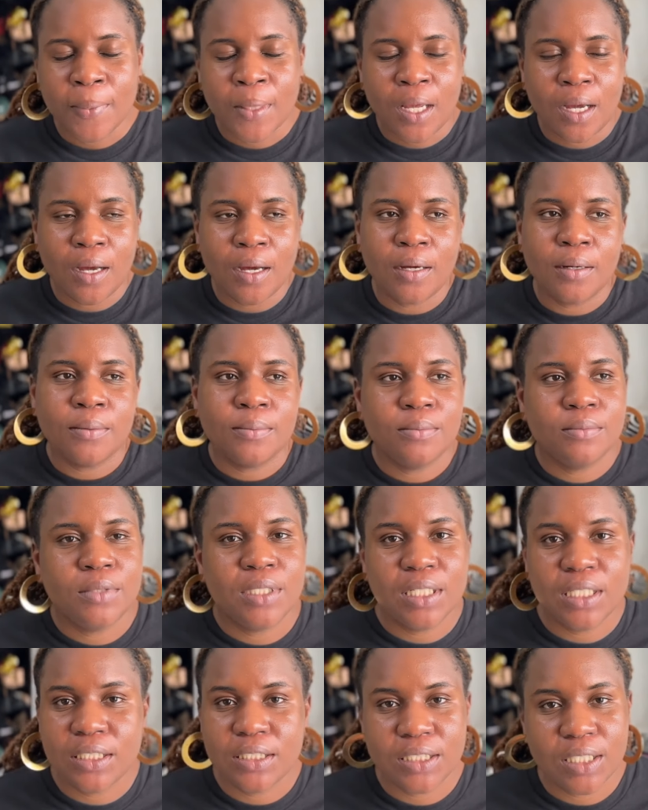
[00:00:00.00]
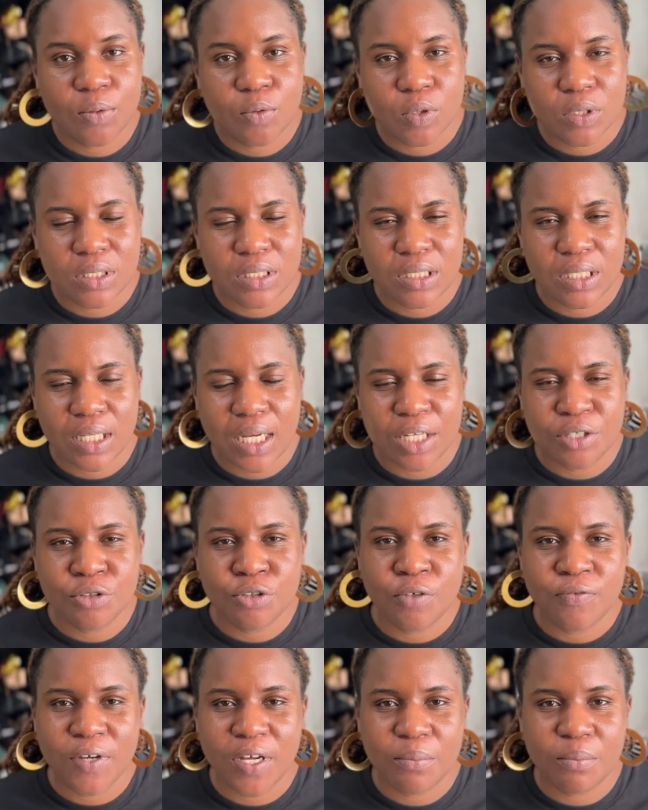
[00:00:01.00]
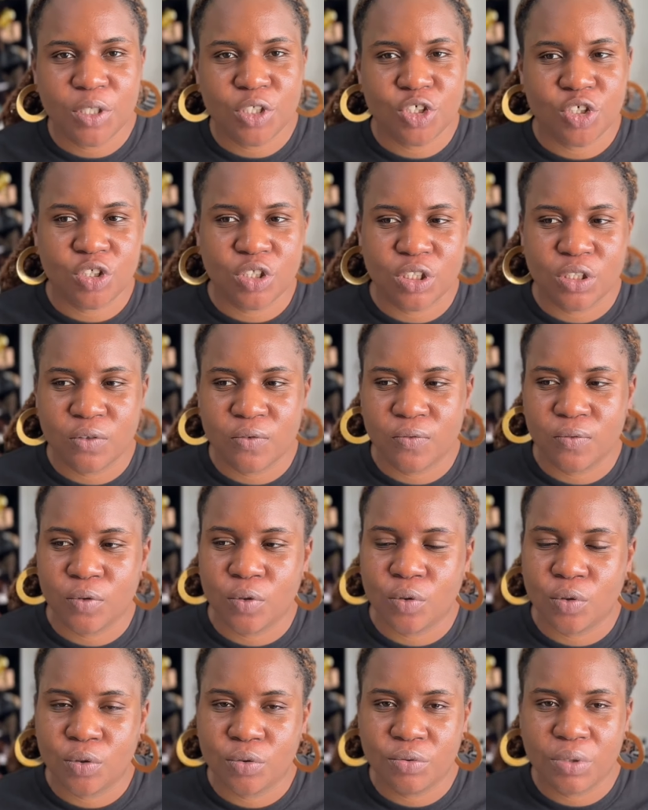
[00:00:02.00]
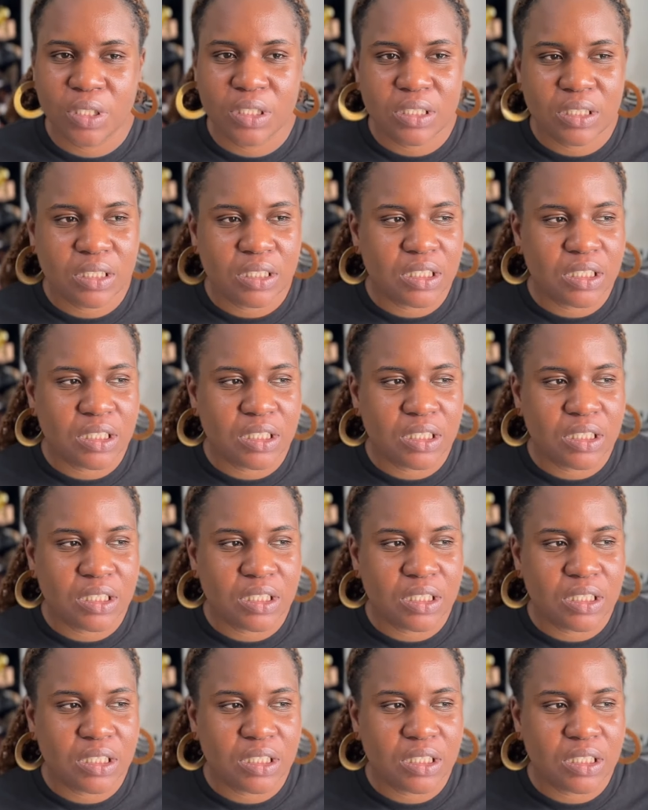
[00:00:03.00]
Lilian was sick. I don't know if I mentioned in the vlog already,